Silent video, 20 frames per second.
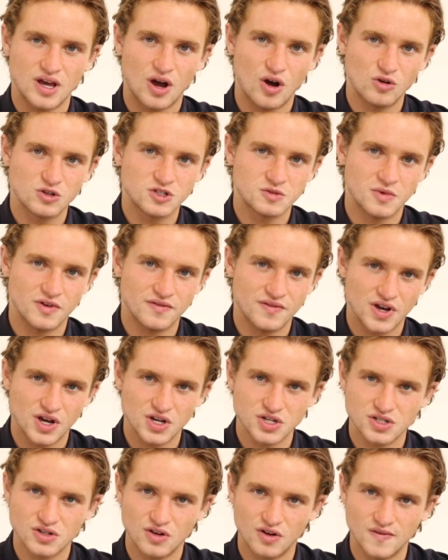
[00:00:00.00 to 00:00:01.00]
the ultimate
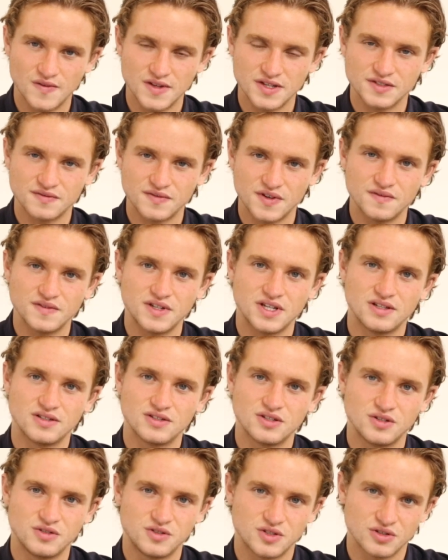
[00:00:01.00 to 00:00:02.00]
version of this
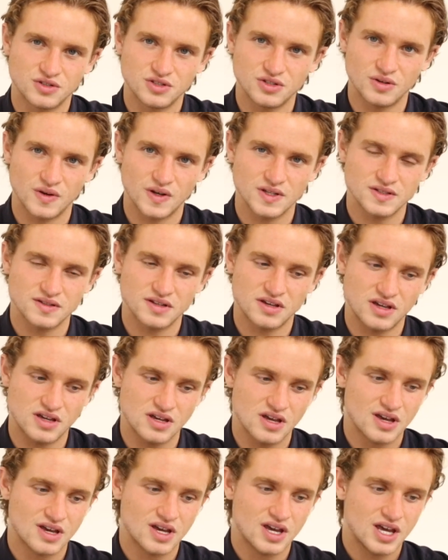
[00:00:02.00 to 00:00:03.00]
15202
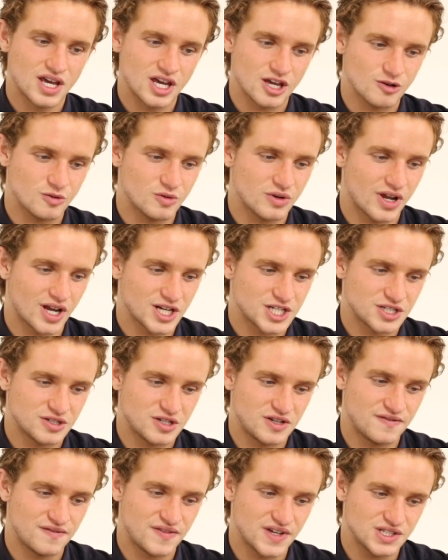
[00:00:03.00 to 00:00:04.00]
ST, it would
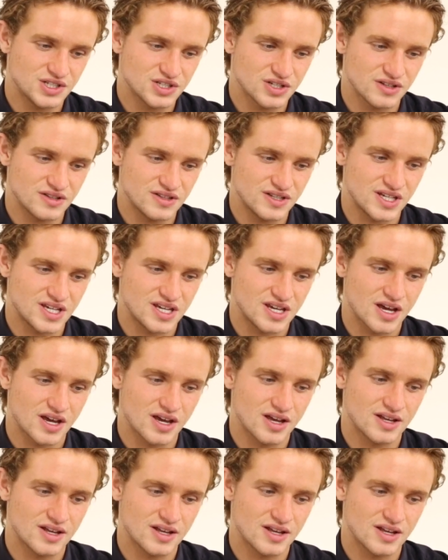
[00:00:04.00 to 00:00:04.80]
actually feature the